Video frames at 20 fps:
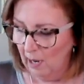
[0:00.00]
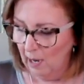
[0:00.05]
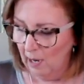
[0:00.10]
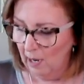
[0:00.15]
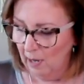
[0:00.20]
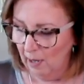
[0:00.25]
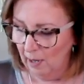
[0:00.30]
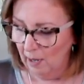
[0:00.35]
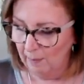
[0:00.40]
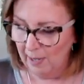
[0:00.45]

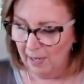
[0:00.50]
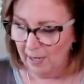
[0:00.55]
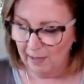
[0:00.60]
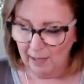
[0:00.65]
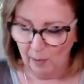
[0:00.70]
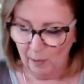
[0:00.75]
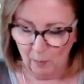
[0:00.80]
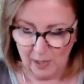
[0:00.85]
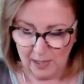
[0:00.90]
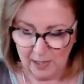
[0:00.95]
Um,
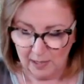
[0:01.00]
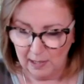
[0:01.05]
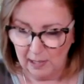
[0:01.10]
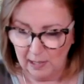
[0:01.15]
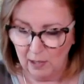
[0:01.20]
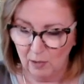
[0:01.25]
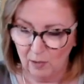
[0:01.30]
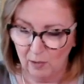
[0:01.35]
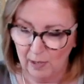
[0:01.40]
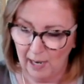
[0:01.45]
and then we see
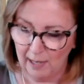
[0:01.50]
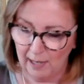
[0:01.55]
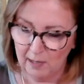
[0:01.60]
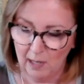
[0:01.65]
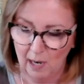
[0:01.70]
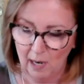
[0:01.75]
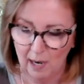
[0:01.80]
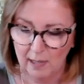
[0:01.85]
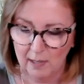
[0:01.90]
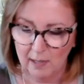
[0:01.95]
your
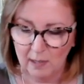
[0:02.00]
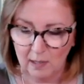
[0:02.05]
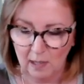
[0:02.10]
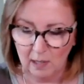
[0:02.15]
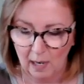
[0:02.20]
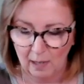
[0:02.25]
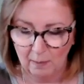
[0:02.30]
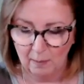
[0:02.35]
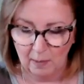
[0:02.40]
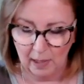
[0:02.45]
next highest
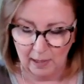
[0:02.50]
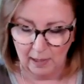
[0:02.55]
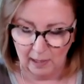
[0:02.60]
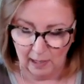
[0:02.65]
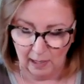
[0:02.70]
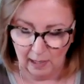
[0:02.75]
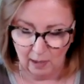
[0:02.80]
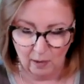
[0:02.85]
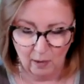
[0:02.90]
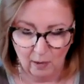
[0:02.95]
timeline
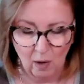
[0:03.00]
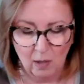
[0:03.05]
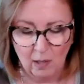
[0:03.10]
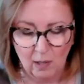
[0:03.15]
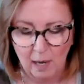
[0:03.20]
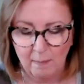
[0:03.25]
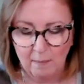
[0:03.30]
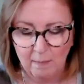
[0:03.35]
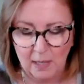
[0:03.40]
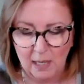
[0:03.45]
here. And all
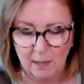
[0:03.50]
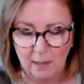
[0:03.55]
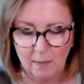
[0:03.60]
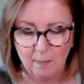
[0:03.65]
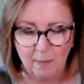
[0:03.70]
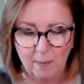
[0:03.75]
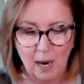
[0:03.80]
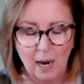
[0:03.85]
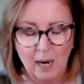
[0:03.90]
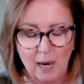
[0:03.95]
I
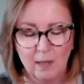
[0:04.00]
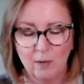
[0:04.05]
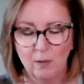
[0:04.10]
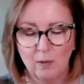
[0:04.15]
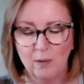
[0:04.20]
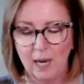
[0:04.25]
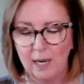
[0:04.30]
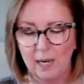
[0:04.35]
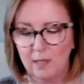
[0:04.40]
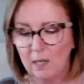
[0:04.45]
mean by
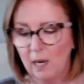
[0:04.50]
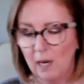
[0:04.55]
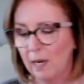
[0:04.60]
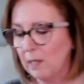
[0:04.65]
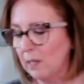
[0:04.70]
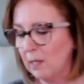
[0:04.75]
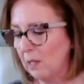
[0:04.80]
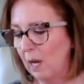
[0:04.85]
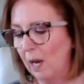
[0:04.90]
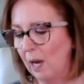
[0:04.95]
their next
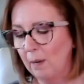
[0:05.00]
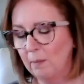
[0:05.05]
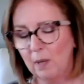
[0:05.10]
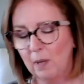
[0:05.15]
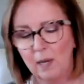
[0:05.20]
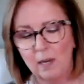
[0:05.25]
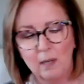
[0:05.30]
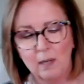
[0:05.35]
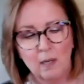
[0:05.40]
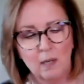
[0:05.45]
highest
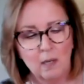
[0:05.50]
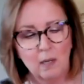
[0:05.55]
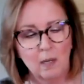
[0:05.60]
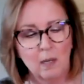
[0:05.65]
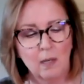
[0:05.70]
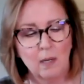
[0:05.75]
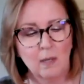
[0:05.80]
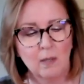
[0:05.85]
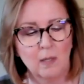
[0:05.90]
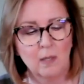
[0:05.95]
timeline,
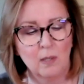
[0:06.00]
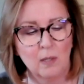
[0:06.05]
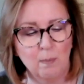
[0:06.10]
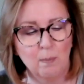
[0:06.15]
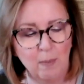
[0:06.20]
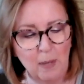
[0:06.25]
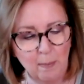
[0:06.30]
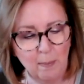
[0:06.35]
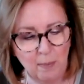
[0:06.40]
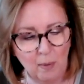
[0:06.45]
since
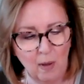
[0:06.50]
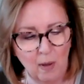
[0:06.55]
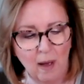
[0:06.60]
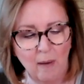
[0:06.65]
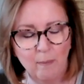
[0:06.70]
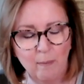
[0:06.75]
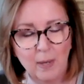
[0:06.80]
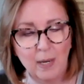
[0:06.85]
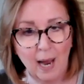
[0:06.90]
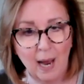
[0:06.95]
people
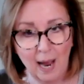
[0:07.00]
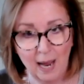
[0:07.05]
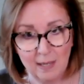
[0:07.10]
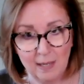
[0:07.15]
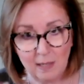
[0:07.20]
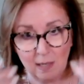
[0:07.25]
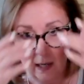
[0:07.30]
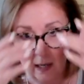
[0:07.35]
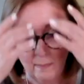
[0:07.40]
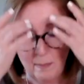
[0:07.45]
have been
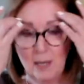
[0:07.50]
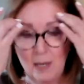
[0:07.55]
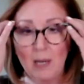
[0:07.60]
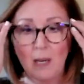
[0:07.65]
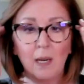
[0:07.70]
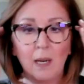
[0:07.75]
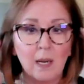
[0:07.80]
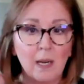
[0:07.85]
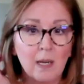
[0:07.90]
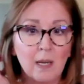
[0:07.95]
asking
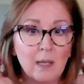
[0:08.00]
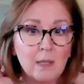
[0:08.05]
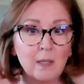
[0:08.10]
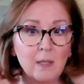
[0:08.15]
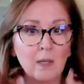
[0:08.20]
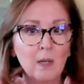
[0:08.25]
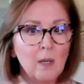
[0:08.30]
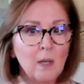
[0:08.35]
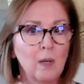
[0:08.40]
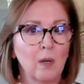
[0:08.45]
me,
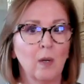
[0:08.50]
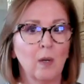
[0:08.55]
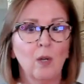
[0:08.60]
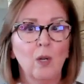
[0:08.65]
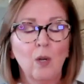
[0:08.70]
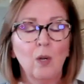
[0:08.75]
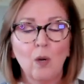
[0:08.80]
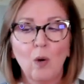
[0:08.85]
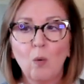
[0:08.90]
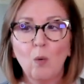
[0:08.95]
is
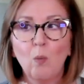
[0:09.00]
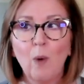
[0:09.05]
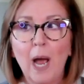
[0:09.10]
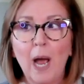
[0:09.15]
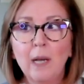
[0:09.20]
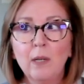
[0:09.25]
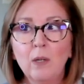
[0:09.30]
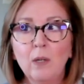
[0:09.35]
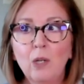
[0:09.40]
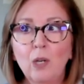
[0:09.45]
you know,
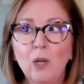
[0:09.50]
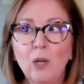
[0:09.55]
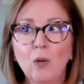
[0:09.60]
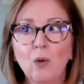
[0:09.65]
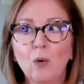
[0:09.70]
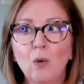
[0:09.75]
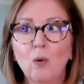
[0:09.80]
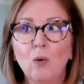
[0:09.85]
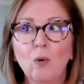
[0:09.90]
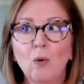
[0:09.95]
when
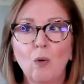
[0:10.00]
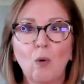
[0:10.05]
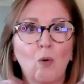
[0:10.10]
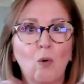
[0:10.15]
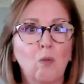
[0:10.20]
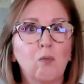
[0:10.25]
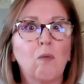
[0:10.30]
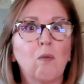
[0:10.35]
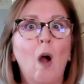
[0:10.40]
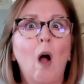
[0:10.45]
you
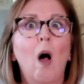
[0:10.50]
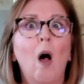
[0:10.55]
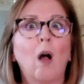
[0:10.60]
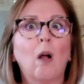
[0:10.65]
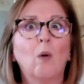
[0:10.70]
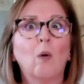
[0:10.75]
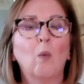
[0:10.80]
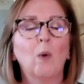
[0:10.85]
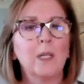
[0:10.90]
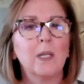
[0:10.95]

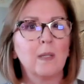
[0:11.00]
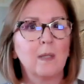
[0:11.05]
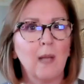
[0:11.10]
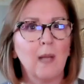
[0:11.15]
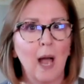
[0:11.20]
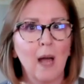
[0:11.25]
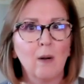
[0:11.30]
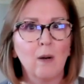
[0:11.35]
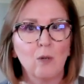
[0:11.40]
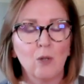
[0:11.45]
grok what
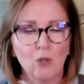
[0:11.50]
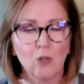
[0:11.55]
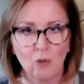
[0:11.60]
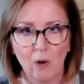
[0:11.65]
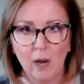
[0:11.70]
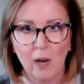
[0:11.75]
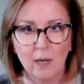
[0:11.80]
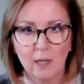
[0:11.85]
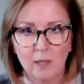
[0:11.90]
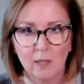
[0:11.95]
Saturn's
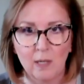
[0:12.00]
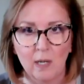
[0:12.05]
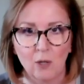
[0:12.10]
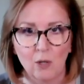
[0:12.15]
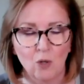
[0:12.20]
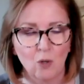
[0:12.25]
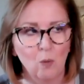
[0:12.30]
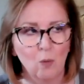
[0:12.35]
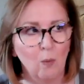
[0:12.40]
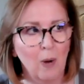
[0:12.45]
trying to
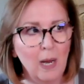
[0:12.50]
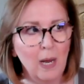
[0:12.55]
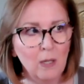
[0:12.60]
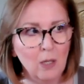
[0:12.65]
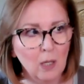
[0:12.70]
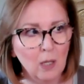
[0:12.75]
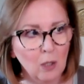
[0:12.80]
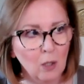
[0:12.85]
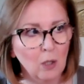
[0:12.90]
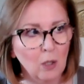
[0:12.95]
teach you, when
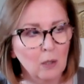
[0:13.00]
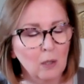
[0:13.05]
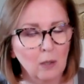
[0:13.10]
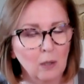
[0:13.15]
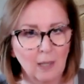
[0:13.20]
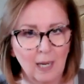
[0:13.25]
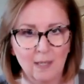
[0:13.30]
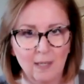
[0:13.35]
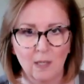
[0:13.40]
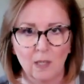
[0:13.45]
you learn the
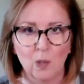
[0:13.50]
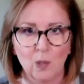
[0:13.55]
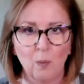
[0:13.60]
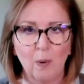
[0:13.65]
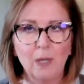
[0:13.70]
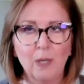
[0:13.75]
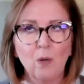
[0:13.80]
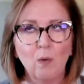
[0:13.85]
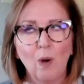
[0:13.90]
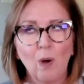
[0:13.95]
lessons,
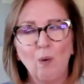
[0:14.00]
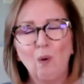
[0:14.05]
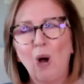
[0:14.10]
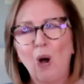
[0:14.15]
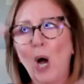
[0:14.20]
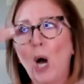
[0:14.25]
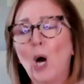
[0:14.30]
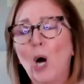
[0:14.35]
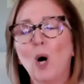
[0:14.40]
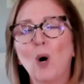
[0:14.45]
when you go,
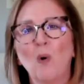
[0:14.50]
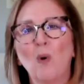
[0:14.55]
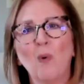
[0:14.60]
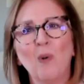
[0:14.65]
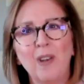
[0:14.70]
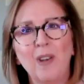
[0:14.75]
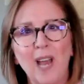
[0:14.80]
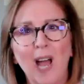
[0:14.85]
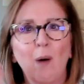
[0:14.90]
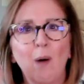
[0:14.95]
oh,
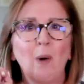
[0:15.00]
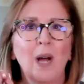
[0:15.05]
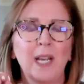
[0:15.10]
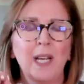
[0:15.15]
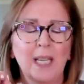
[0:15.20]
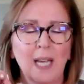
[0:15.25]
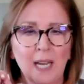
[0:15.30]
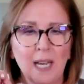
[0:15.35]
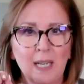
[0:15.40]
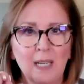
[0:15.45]
now I
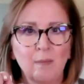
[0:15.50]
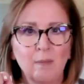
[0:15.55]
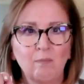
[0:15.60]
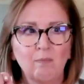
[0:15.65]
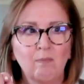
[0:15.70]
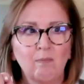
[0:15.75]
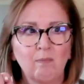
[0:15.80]
get it,